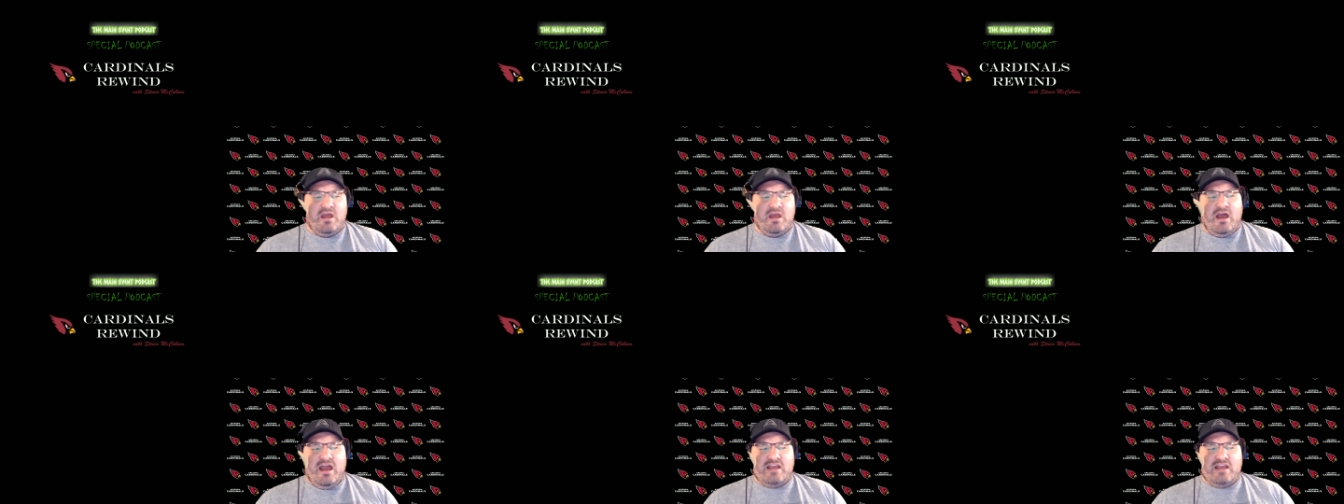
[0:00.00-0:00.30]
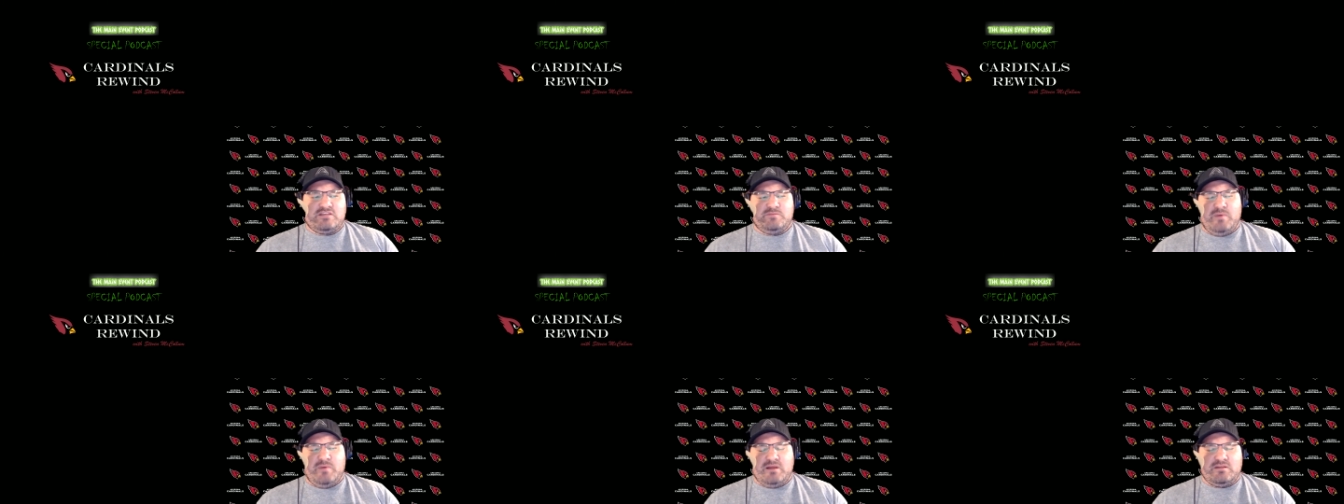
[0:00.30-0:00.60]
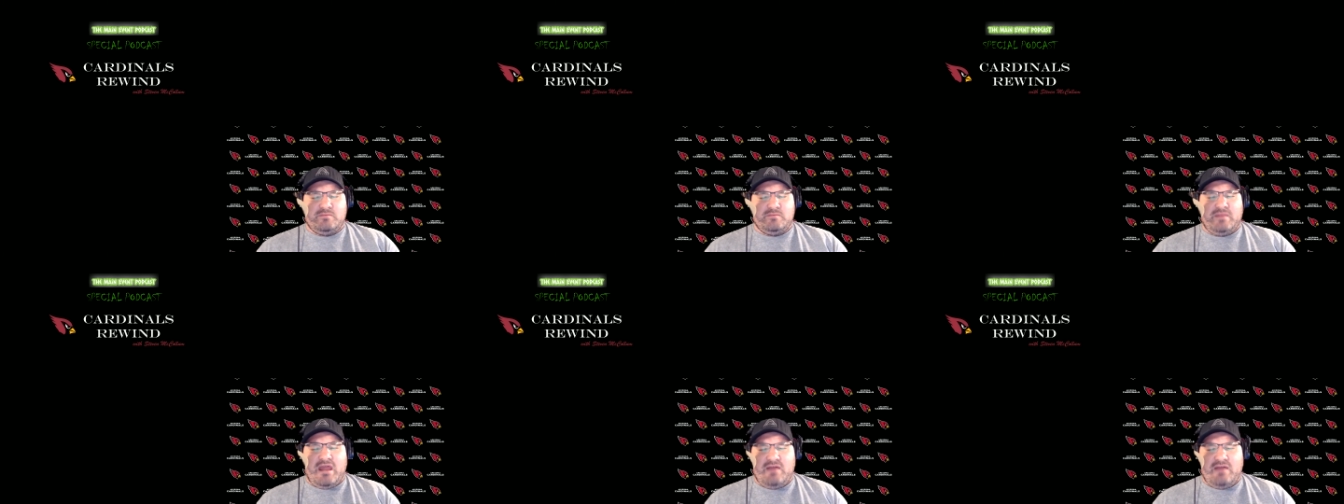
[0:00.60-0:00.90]
I expect
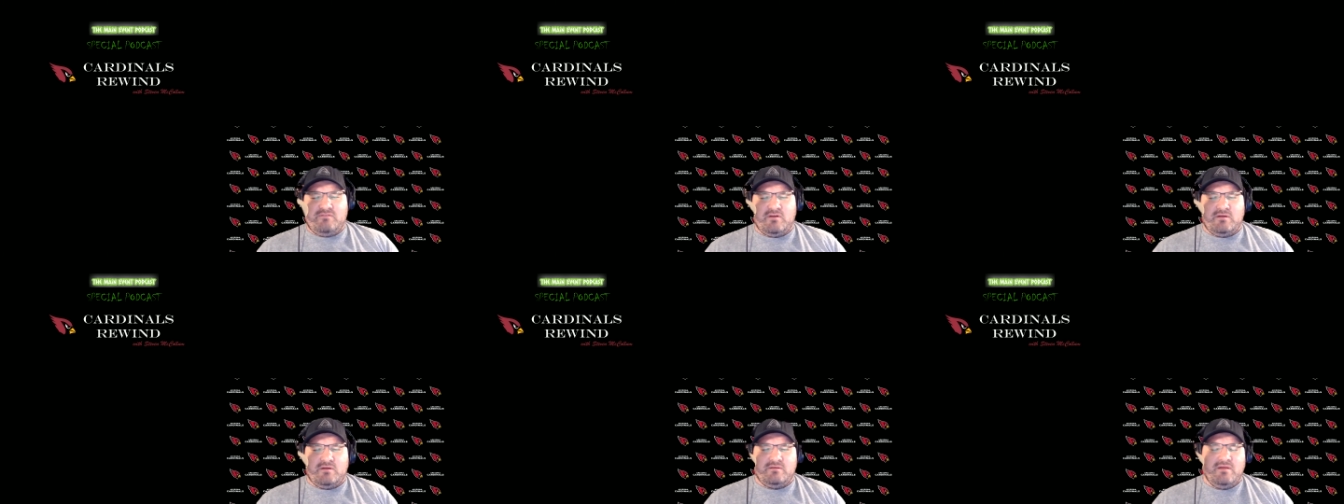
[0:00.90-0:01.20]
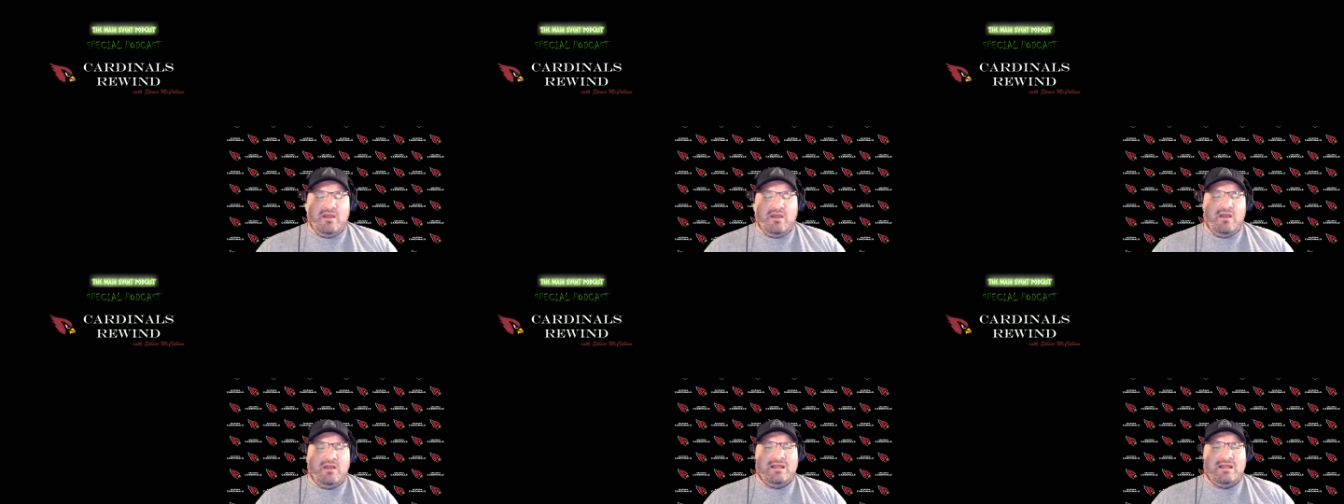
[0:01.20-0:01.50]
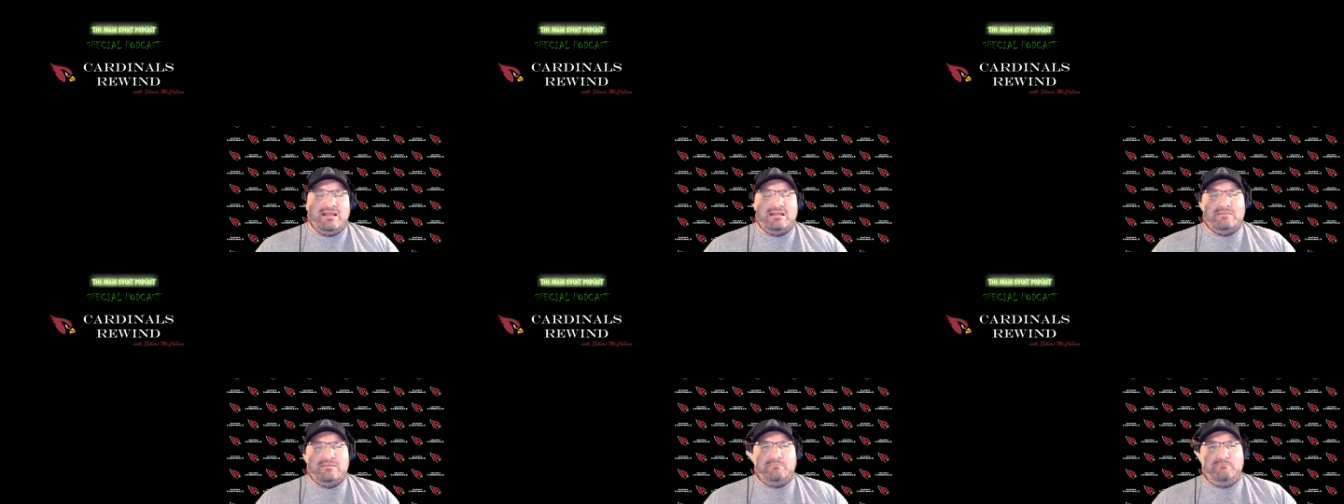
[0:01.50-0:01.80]
him to have a
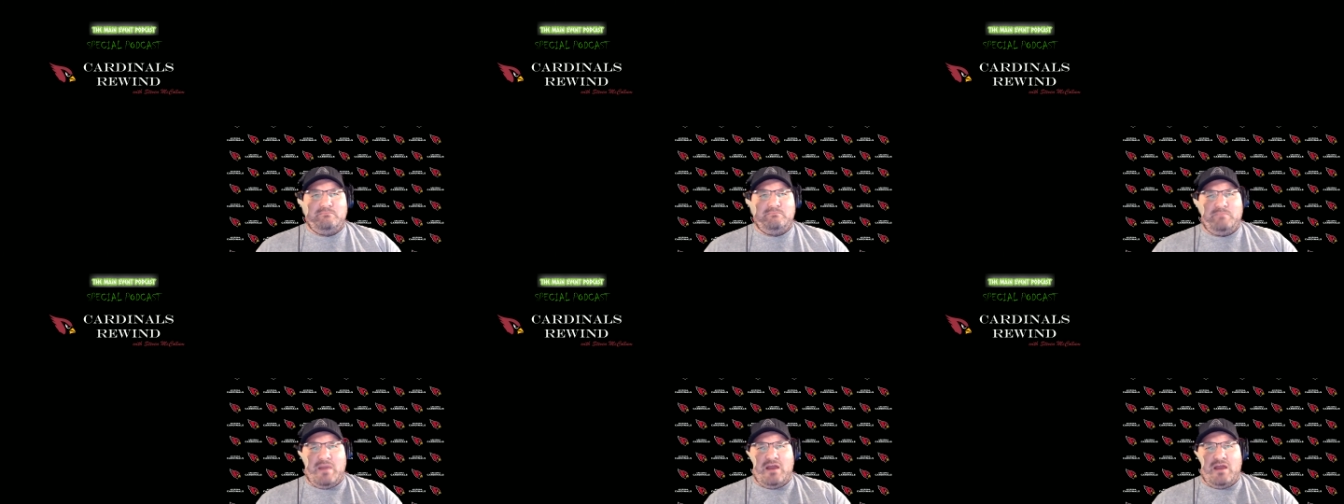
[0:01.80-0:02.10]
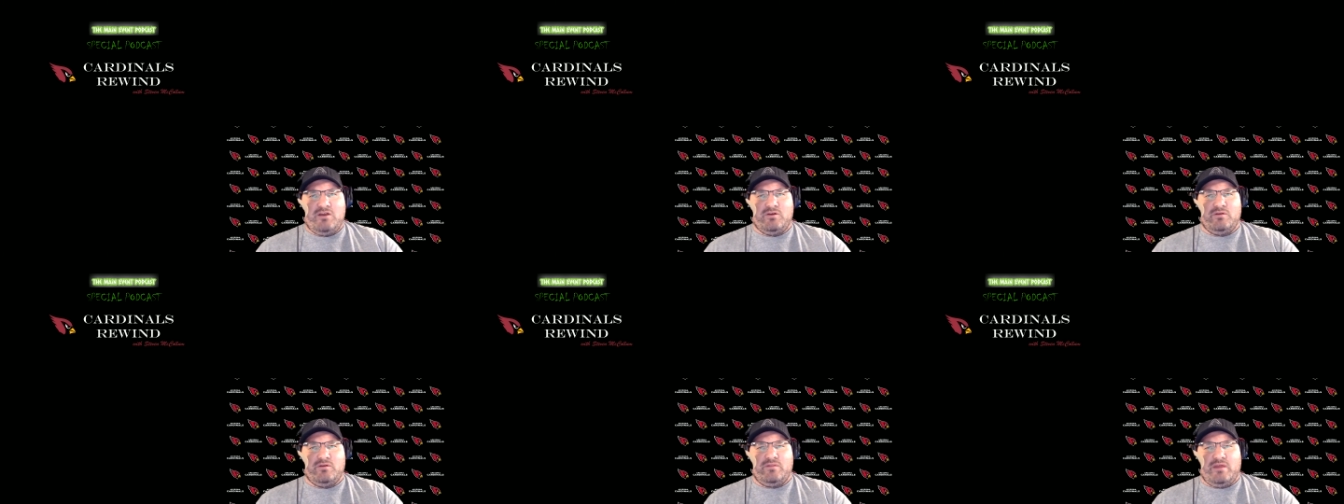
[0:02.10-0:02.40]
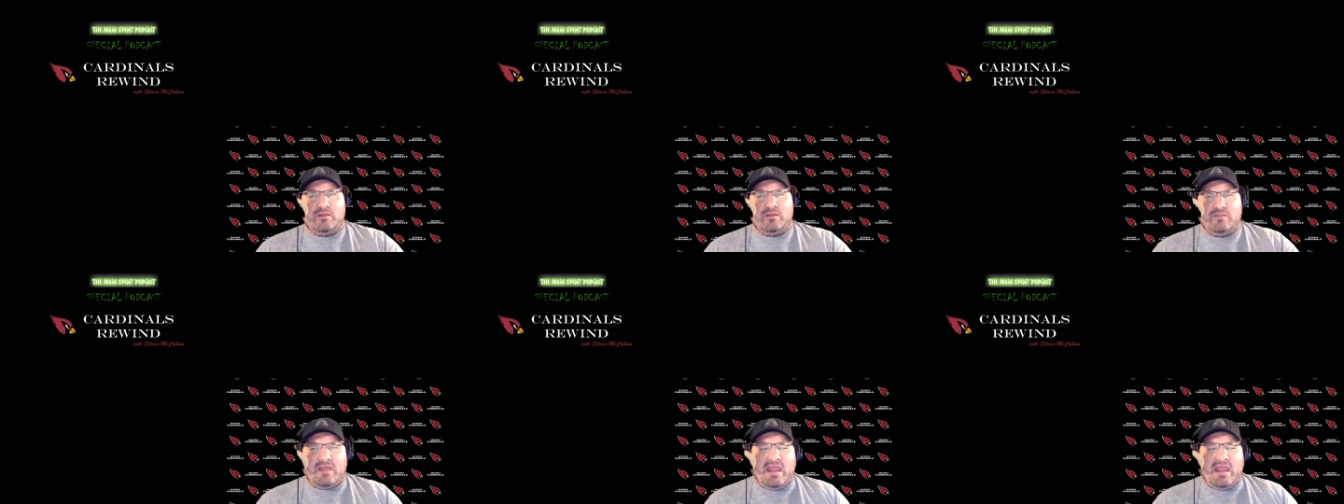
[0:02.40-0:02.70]
better
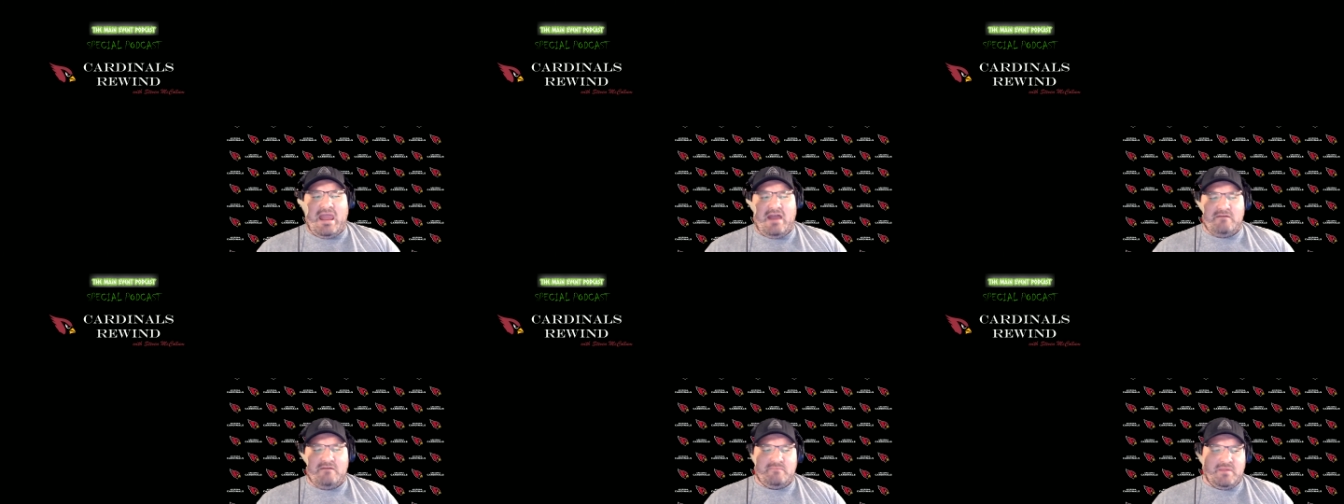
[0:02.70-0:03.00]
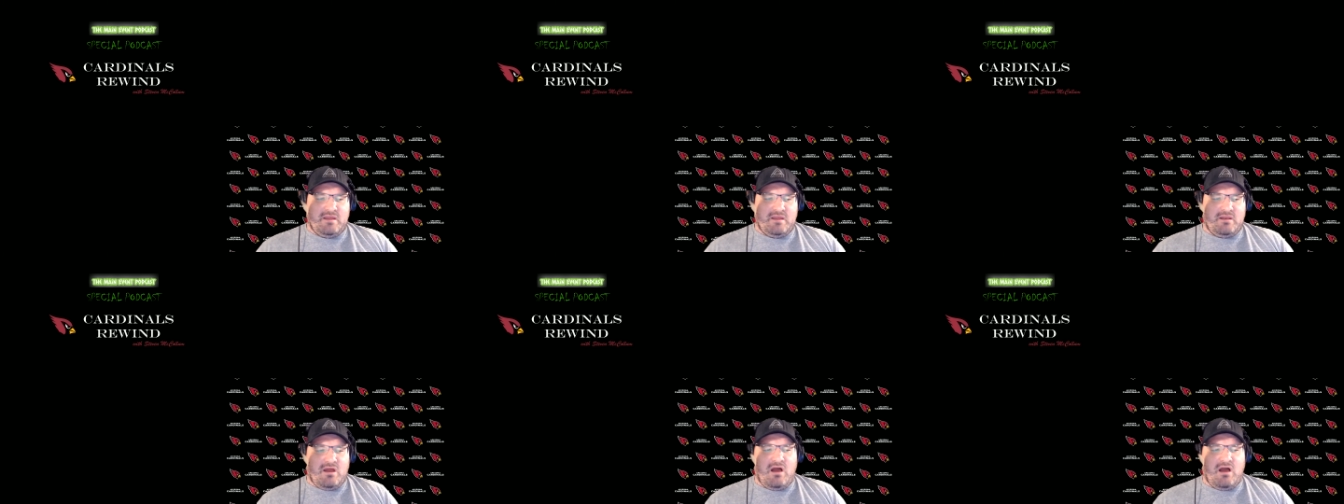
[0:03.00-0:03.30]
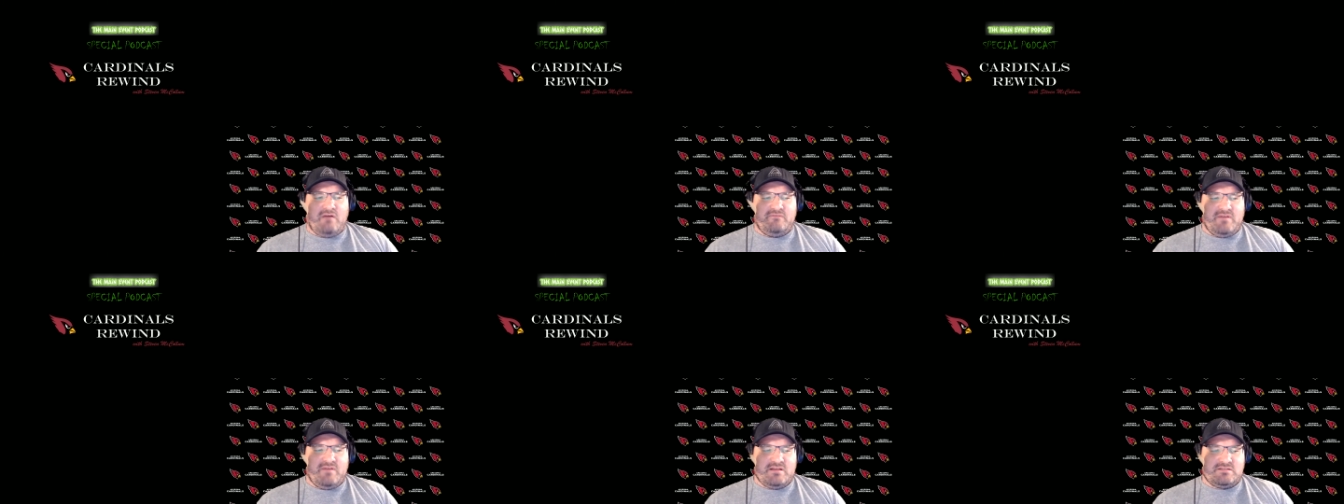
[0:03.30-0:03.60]
than they have been
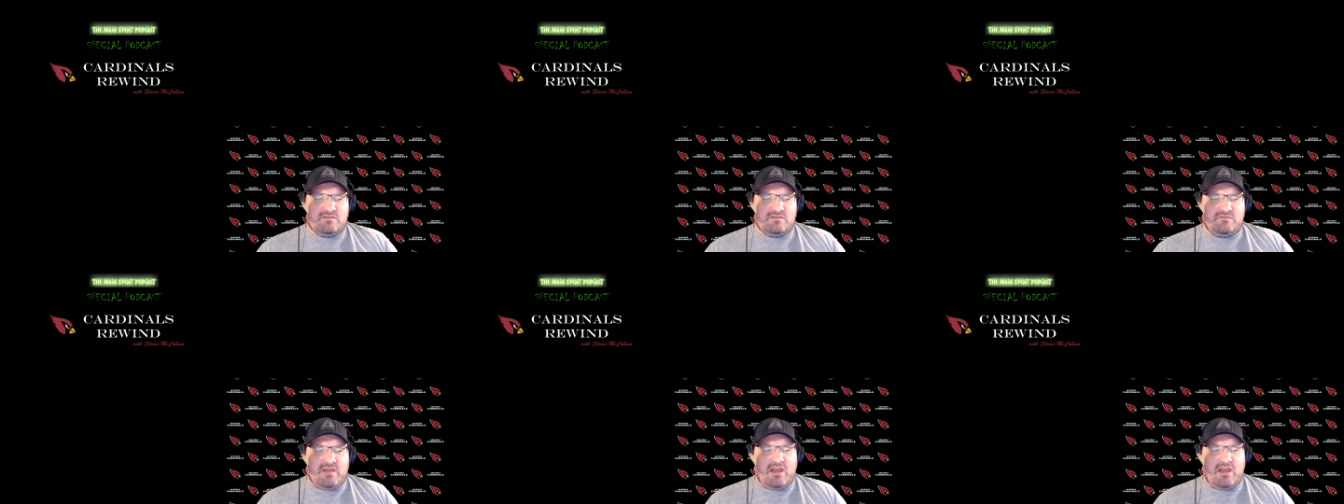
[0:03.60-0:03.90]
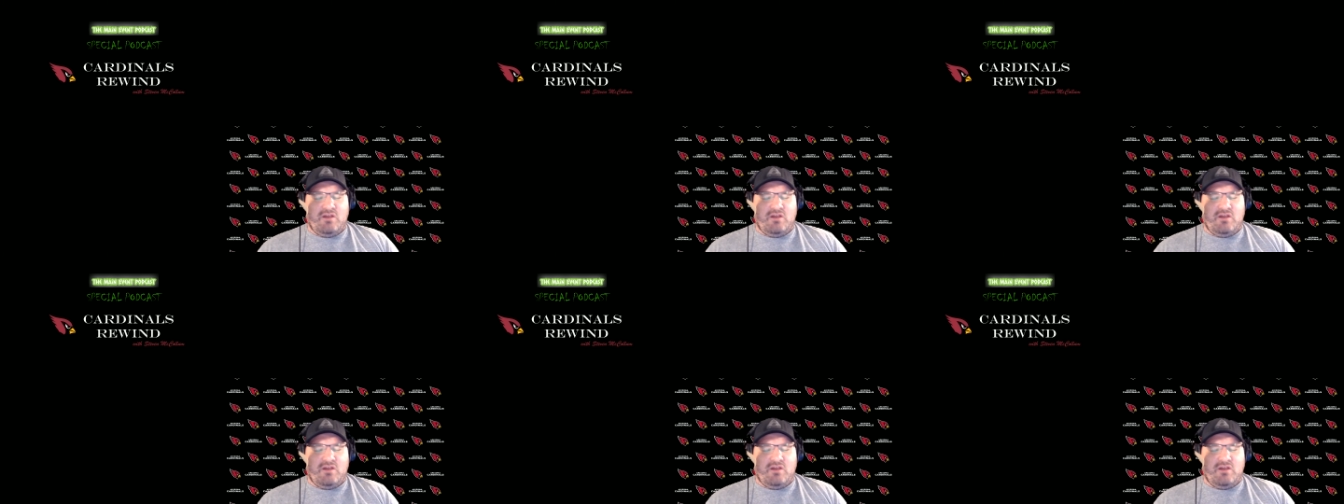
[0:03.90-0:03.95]
offensive day.